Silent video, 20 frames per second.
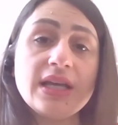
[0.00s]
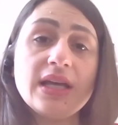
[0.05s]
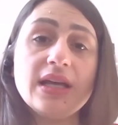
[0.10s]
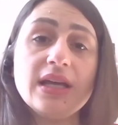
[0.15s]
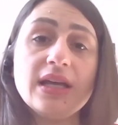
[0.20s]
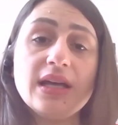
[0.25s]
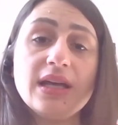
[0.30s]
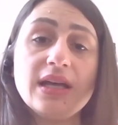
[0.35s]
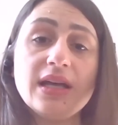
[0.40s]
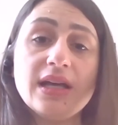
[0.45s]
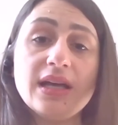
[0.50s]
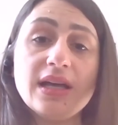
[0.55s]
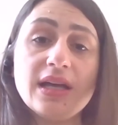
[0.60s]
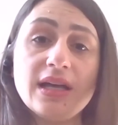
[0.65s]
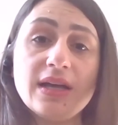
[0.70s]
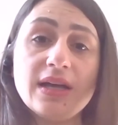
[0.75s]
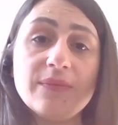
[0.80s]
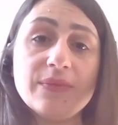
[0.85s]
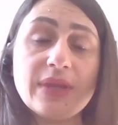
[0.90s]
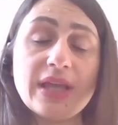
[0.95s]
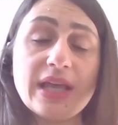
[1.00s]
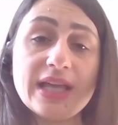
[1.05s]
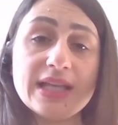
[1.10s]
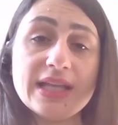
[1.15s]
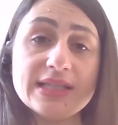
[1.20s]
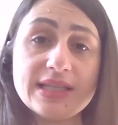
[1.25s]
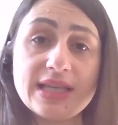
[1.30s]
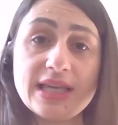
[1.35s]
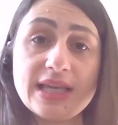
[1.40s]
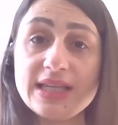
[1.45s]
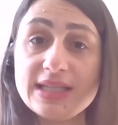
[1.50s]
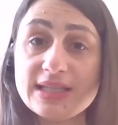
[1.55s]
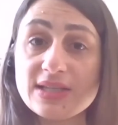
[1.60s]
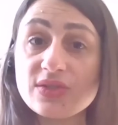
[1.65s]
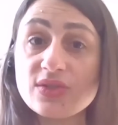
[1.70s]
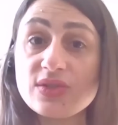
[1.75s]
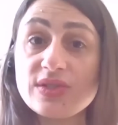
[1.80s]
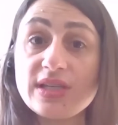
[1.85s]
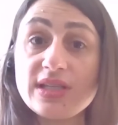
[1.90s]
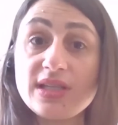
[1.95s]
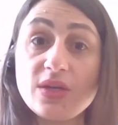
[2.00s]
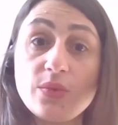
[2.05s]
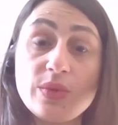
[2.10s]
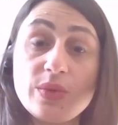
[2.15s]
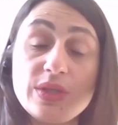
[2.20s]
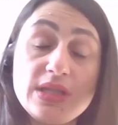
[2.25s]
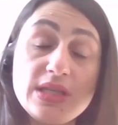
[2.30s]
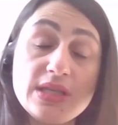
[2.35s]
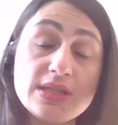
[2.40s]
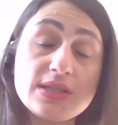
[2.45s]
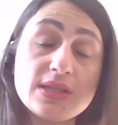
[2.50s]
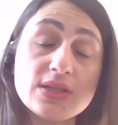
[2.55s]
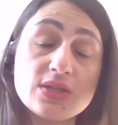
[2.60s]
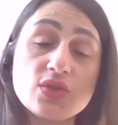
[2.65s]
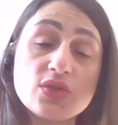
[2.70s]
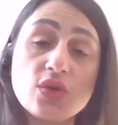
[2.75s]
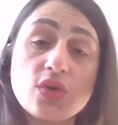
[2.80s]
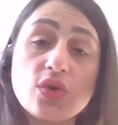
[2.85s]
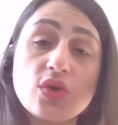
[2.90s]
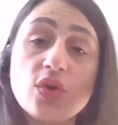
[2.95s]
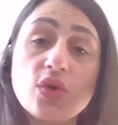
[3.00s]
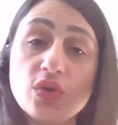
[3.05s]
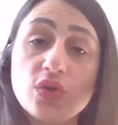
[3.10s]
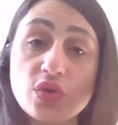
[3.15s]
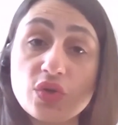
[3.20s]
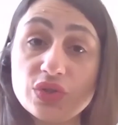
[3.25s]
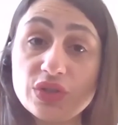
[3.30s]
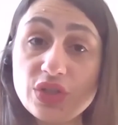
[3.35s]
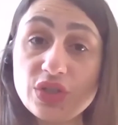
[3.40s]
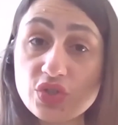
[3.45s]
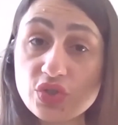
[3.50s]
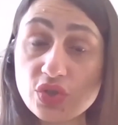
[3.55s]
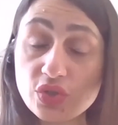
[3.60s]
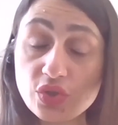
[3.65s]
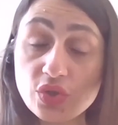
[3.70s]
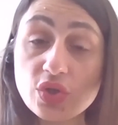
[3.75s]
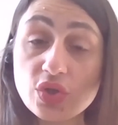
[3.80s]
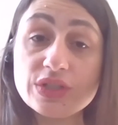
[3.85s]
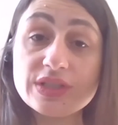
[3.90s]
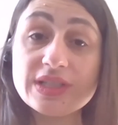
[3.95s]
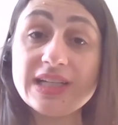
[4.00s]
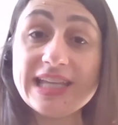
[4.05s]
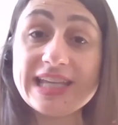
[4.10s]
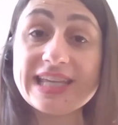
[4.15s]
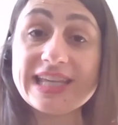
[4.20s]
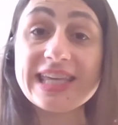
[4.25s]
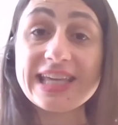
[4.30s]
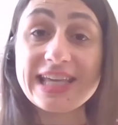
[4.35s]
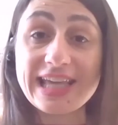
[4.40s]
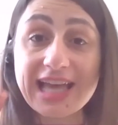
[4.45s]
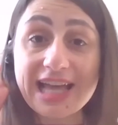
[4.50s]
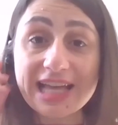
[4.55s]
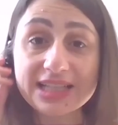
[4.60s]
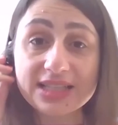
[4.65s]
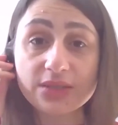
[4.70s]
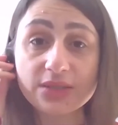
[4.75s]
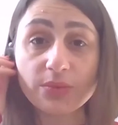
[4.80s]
and is associated with this so-called condition called leaky gut,